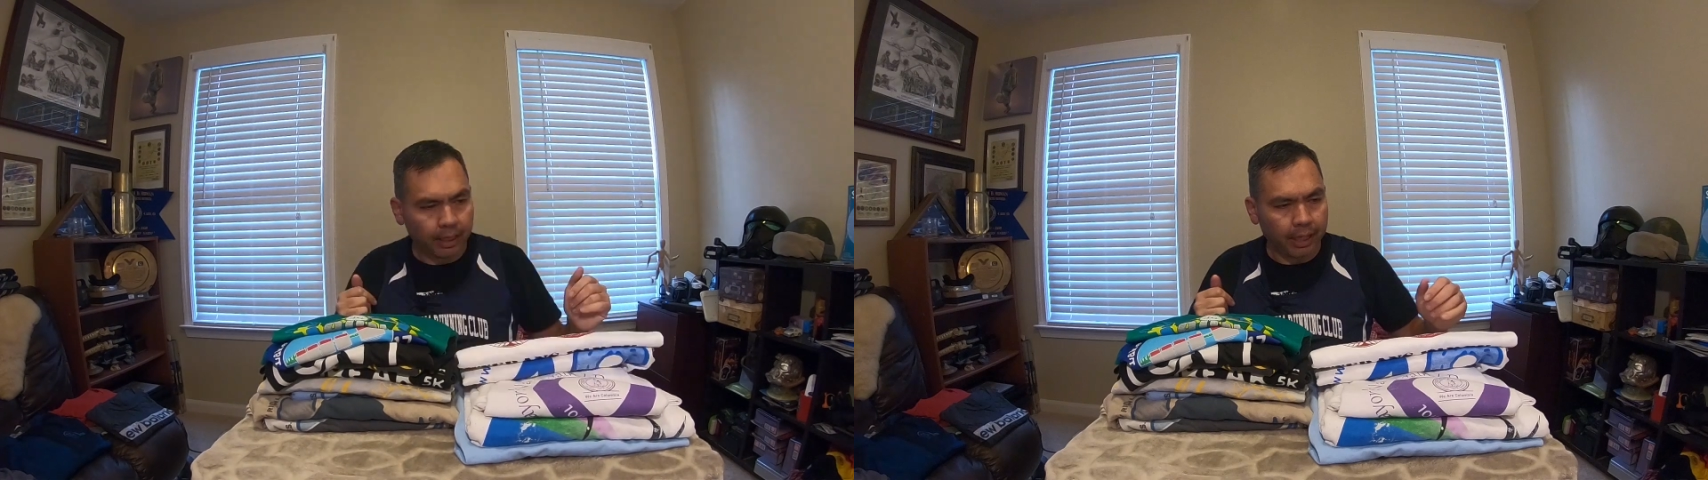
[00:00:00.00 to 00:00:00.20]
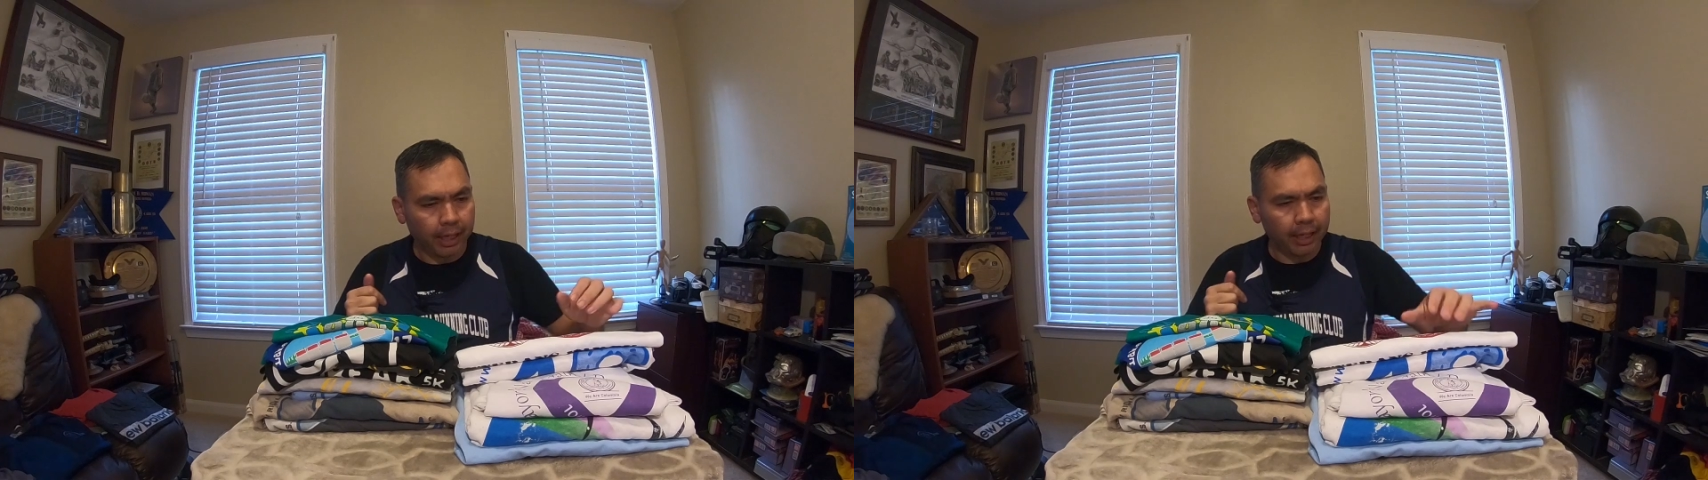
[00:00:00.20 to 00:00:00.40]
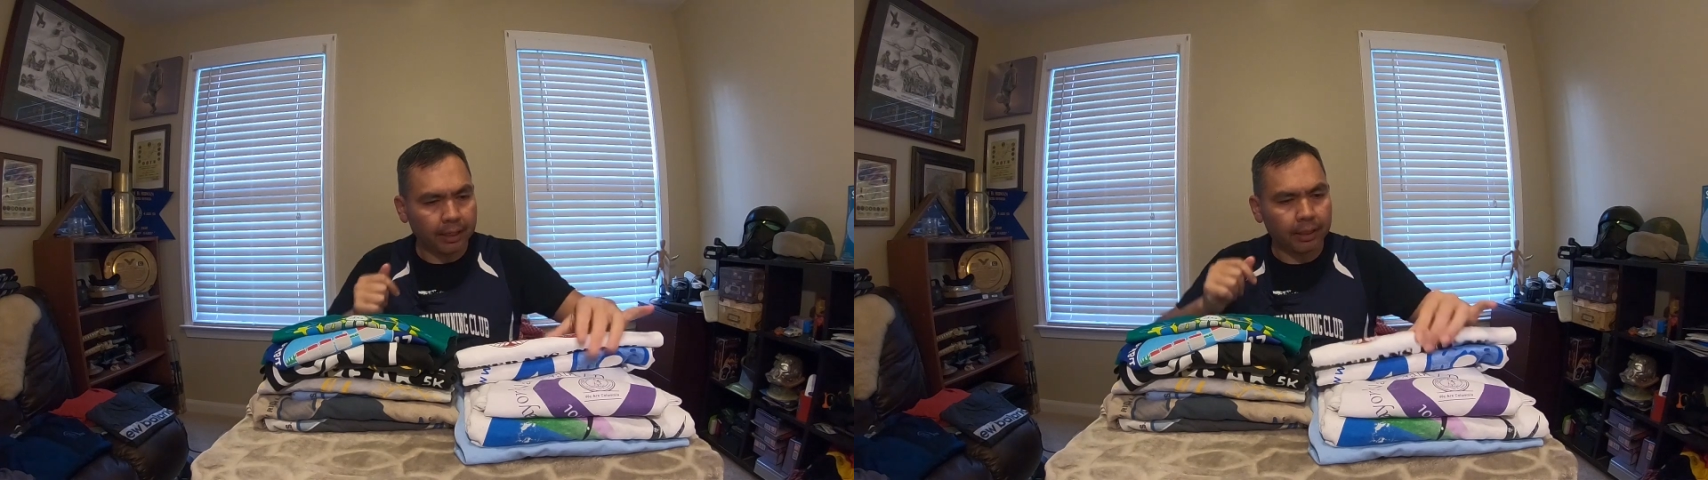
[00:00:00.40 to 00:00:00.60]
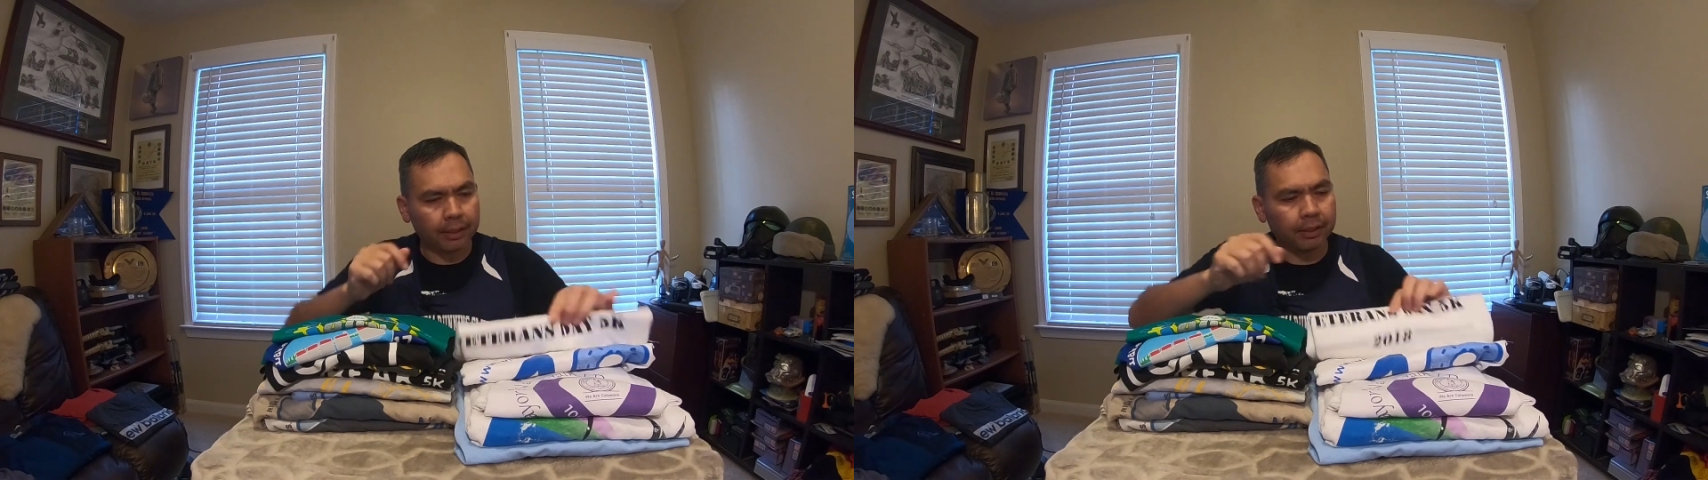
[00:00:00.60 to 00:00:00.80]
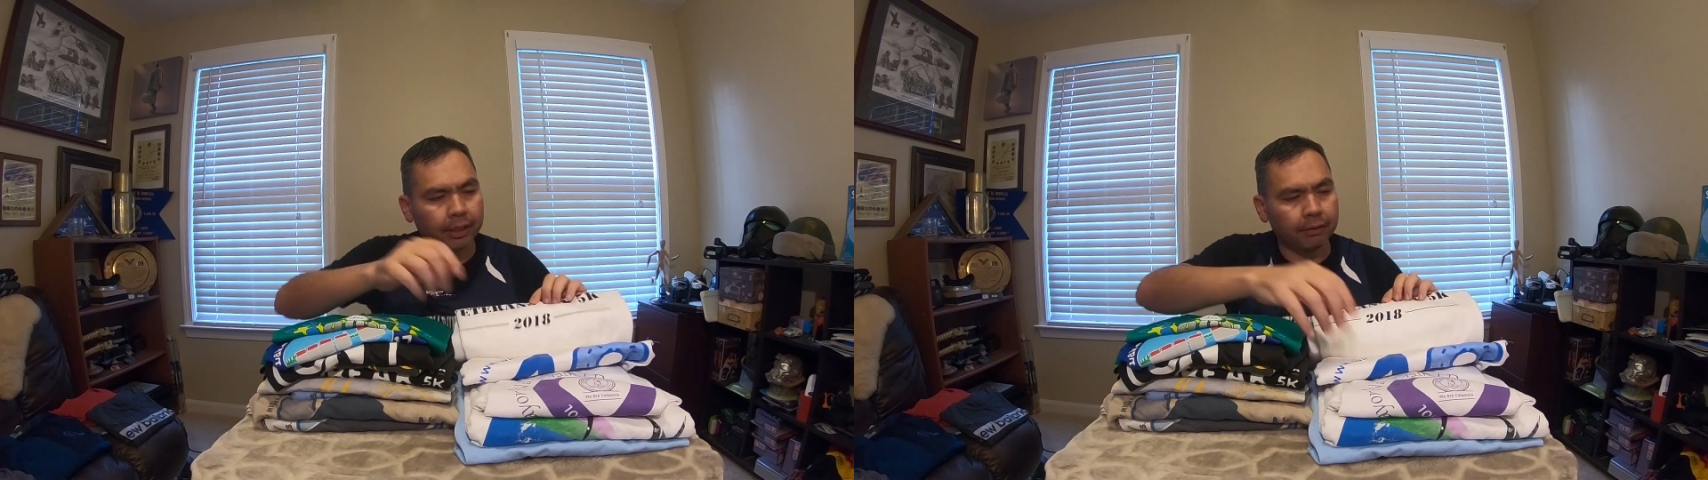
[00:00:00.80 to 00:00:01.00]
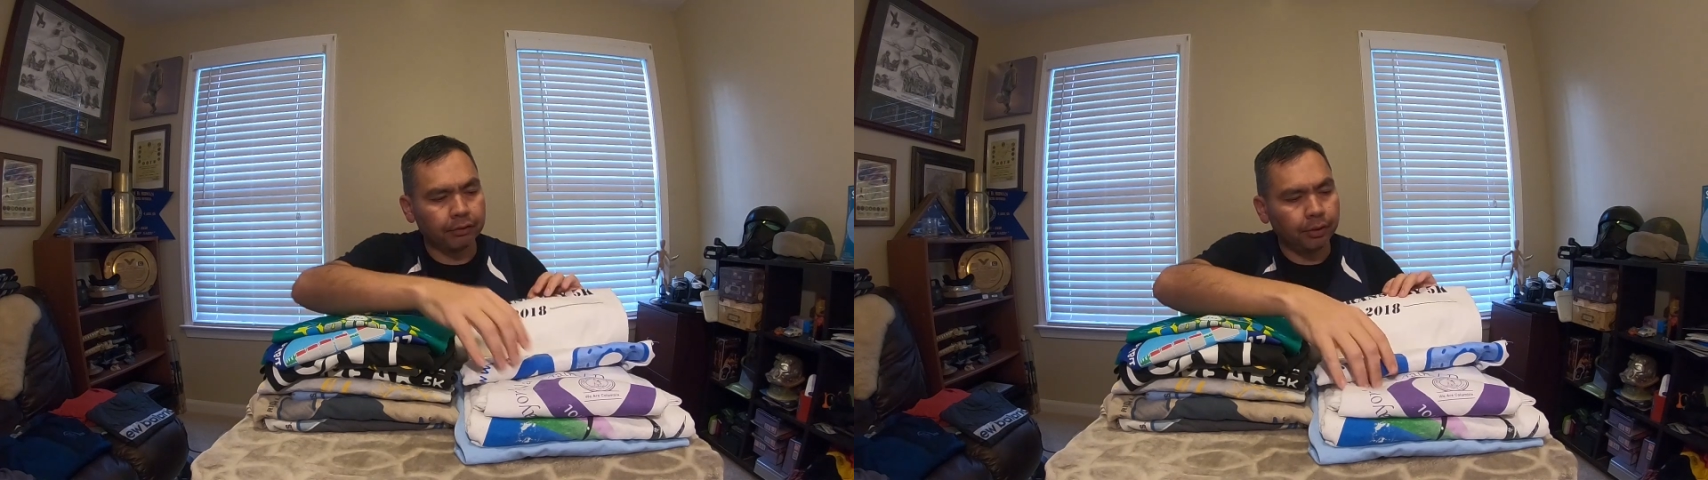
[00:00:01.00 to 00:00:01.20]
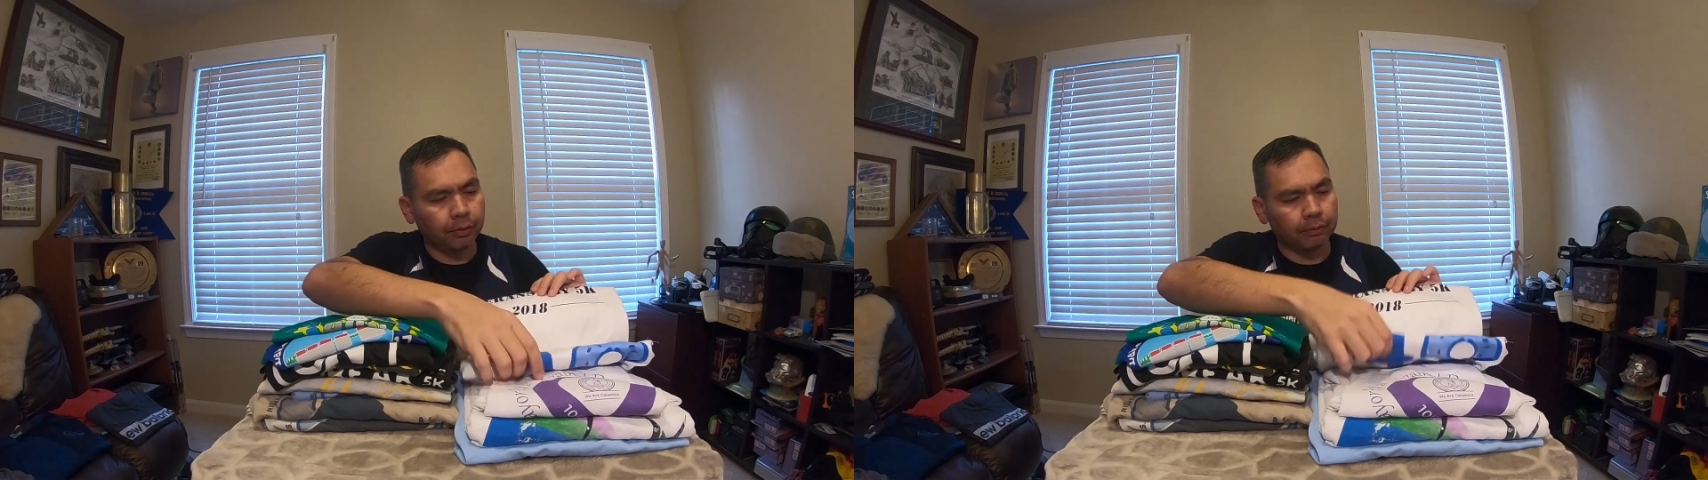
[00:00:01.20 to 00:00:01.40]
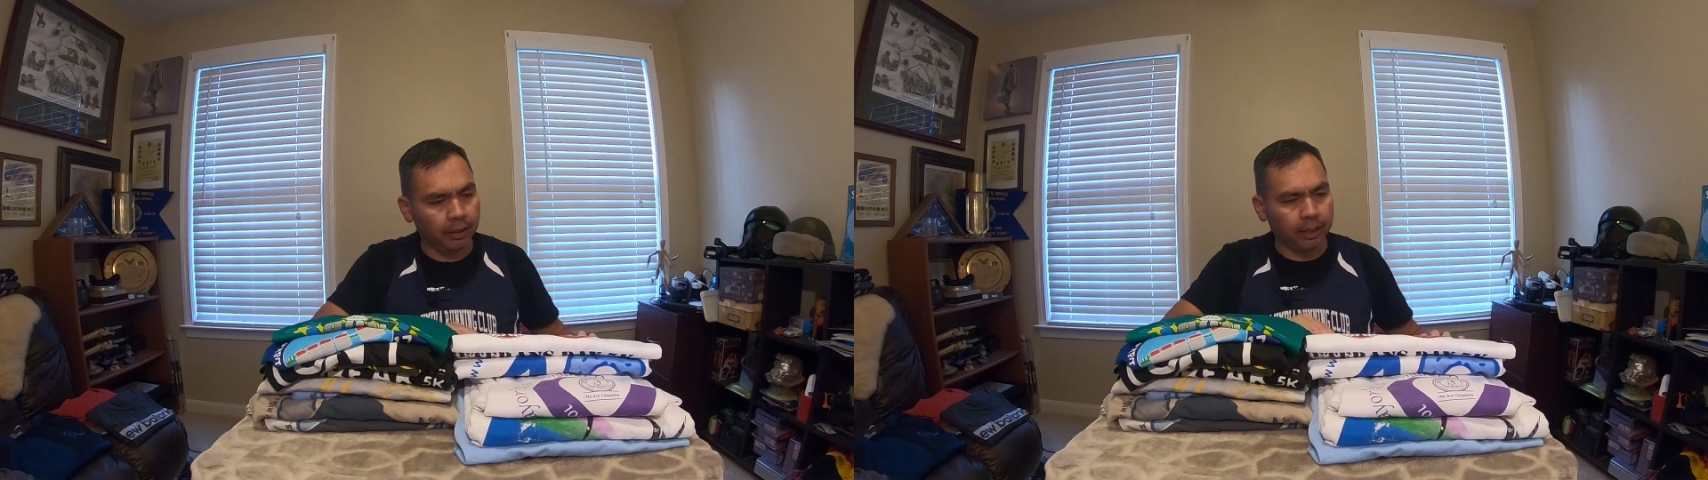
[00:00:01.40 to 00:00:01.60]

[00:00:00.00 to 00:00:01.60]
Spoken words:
and I think I have 2 of them.